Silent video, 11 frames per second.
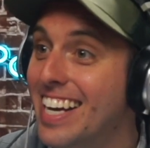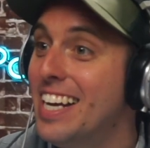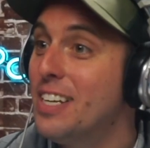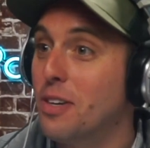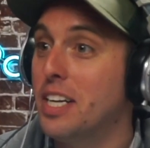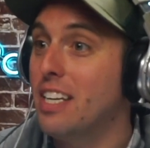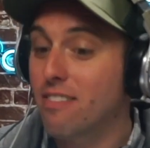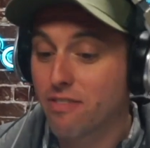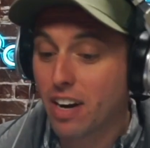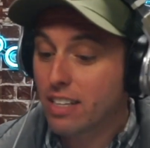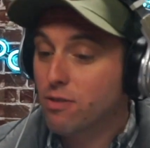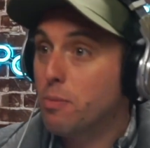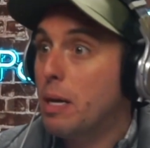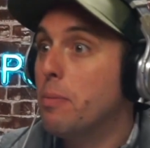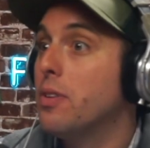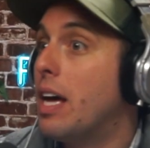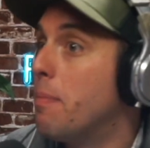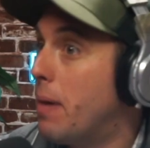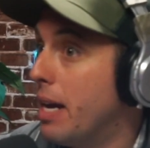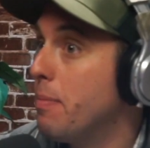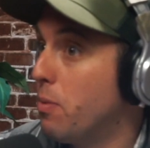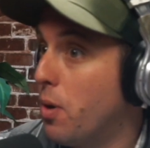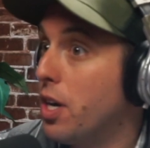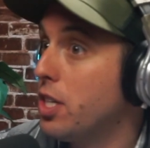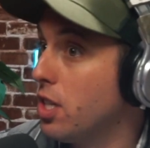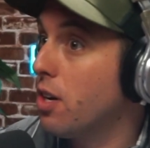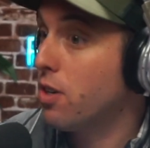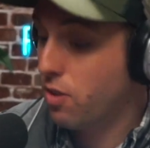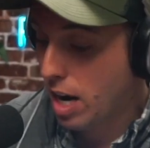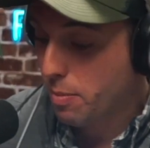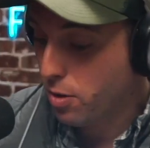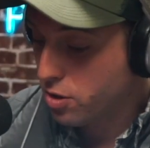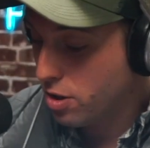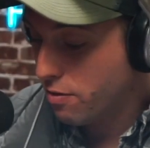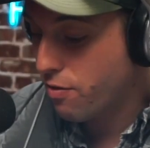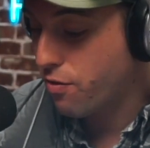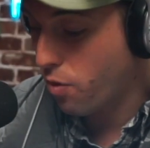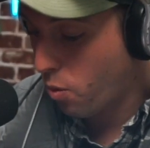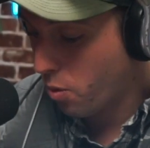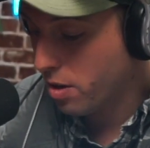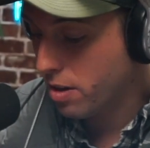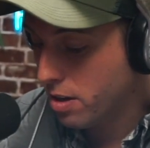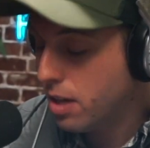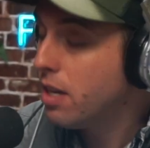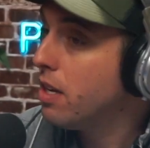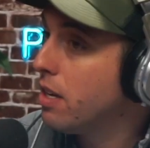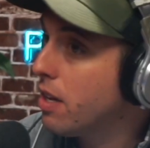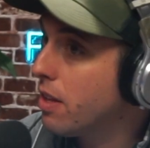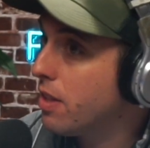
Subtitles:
So any advice for people that might be wanting to go to Crab Orchard for the